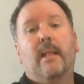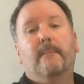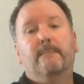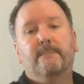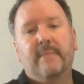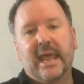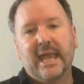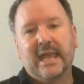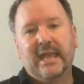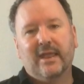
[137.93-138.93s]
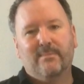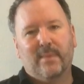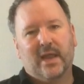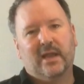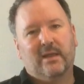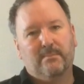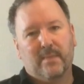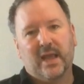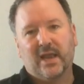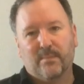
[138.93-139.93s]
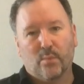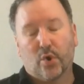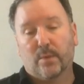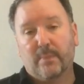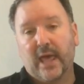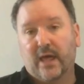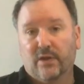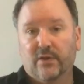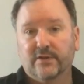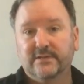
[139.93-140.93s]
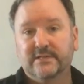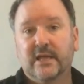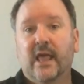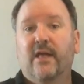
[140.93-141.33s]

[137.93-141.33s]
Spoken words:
many, many, many more petals